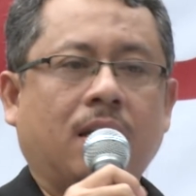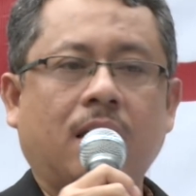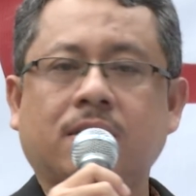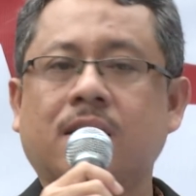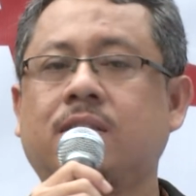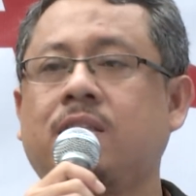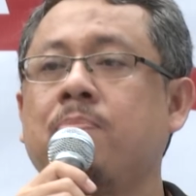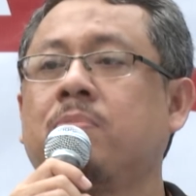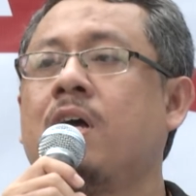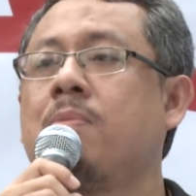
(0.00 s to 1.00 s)
is a
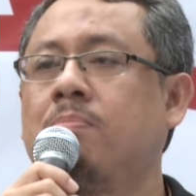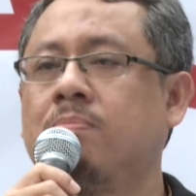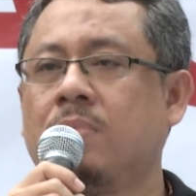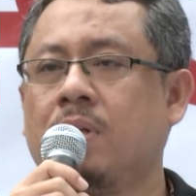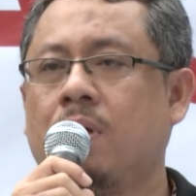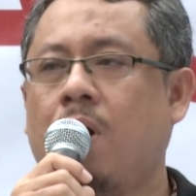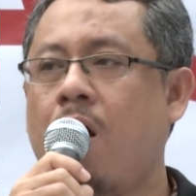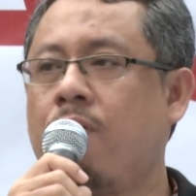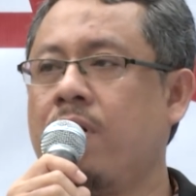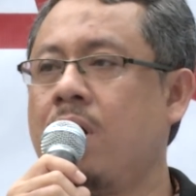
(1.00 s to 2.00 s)
symptom
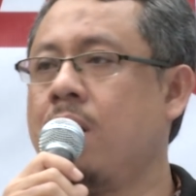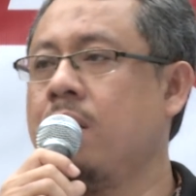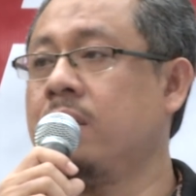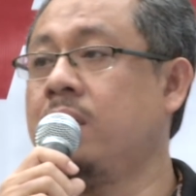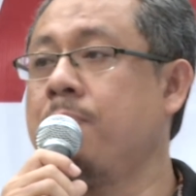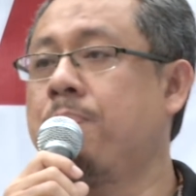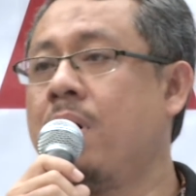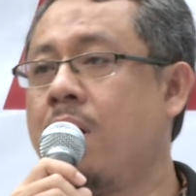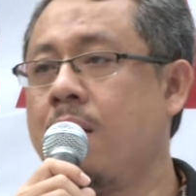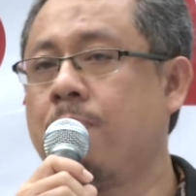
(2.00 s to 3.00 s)
of a
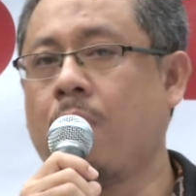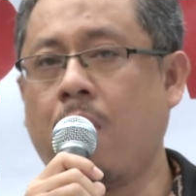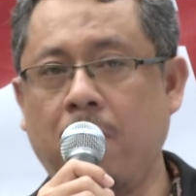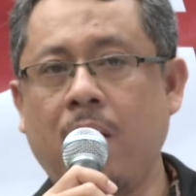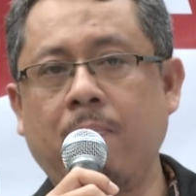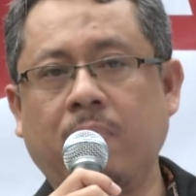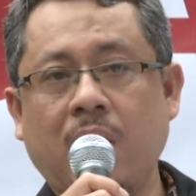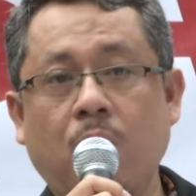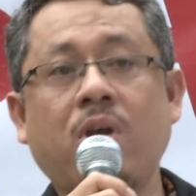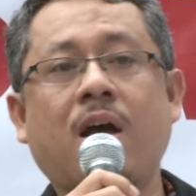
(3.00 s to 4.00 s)
deeper problem
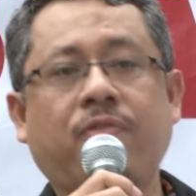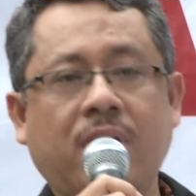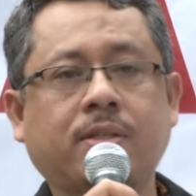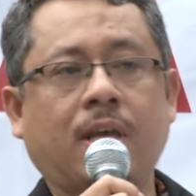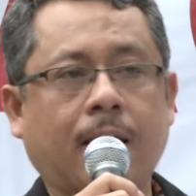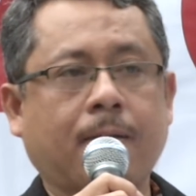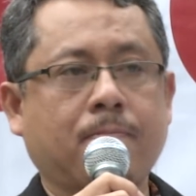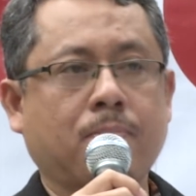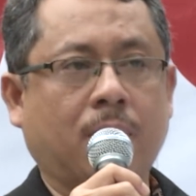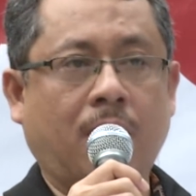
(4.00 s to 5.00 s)
that we are facing,
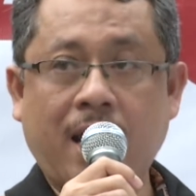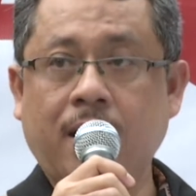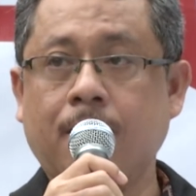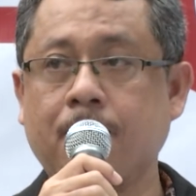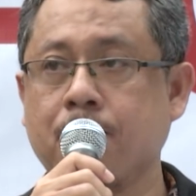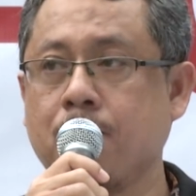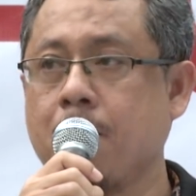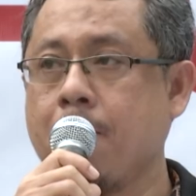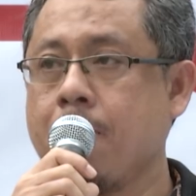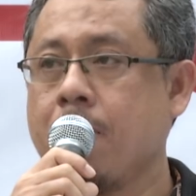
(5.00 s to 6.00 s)
right?
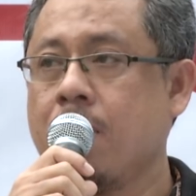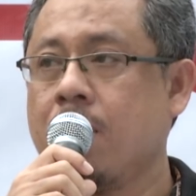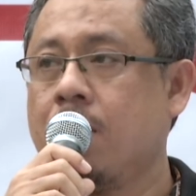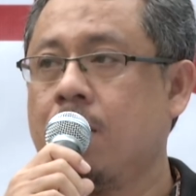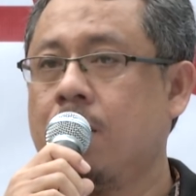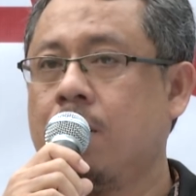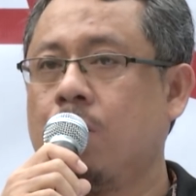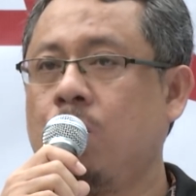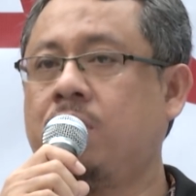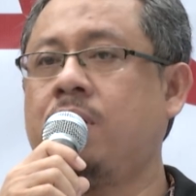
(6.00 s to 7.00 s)

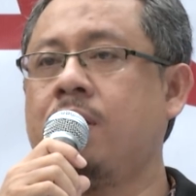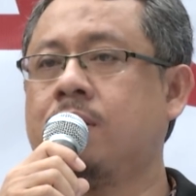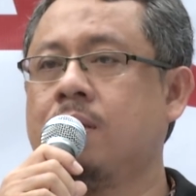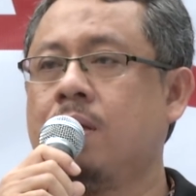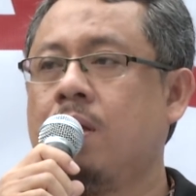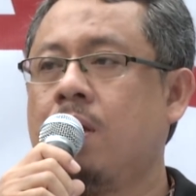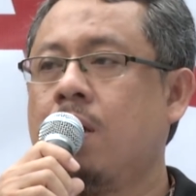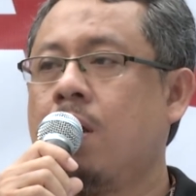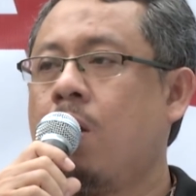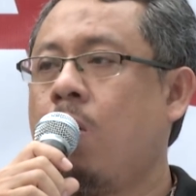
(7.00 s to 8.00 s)
Which is
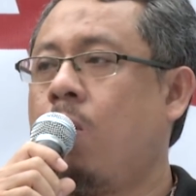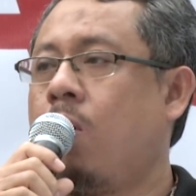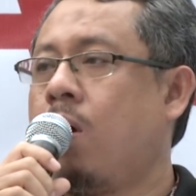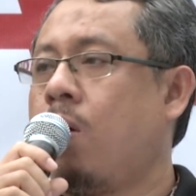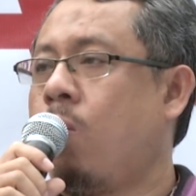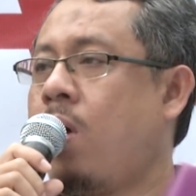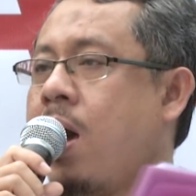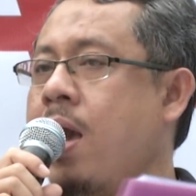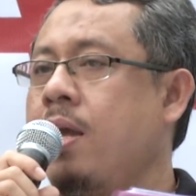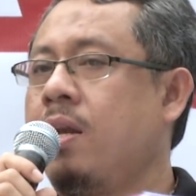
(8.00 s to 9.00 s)

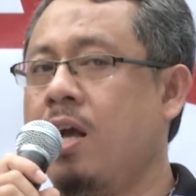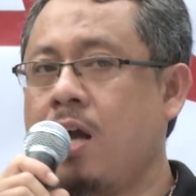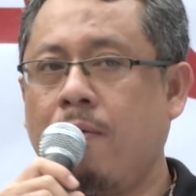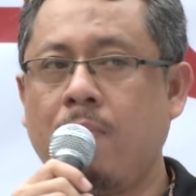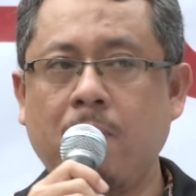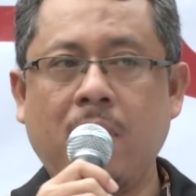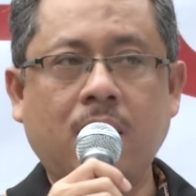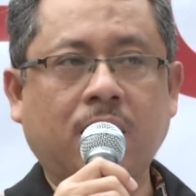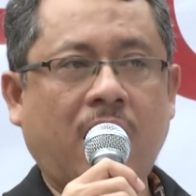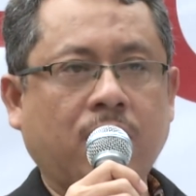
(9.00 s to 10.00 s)
why the
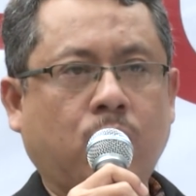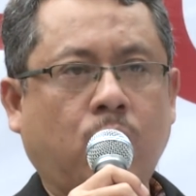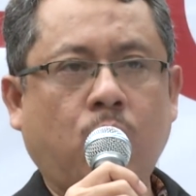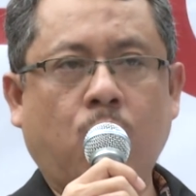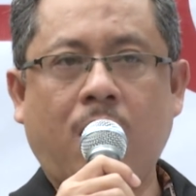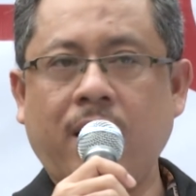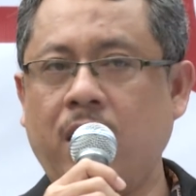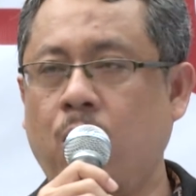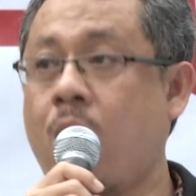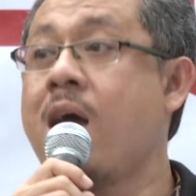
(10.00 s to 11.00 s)
government get to do what
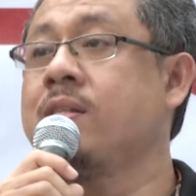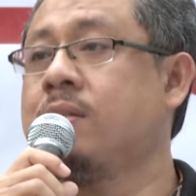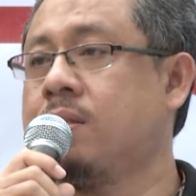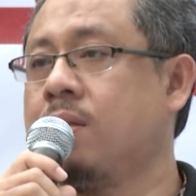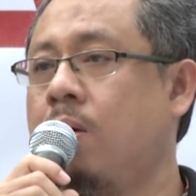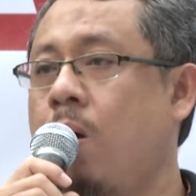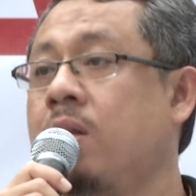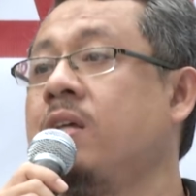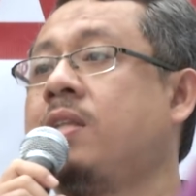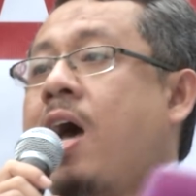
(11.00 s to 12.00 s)
it wants
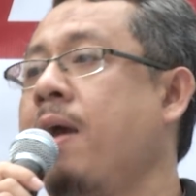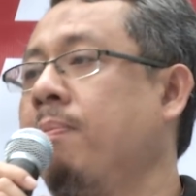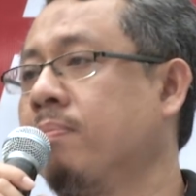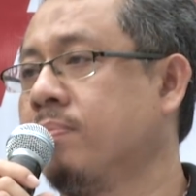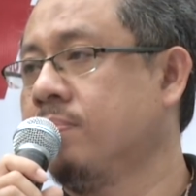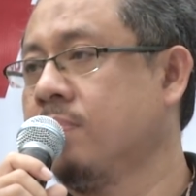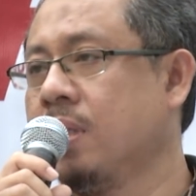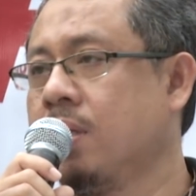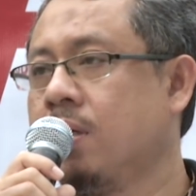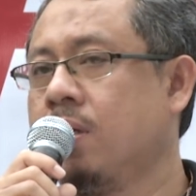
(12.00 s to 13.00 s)
all the time.
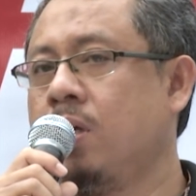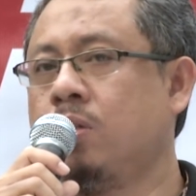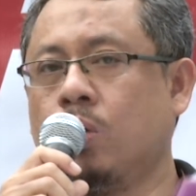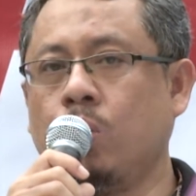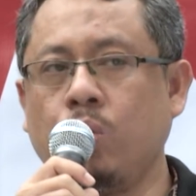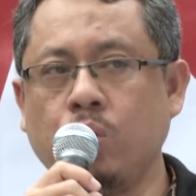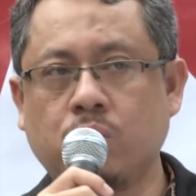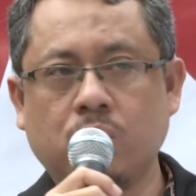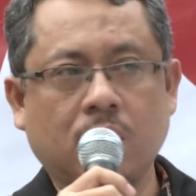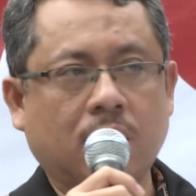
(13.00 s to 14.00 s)

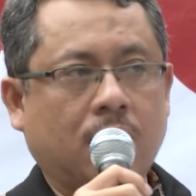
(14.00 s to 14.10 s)
Introduce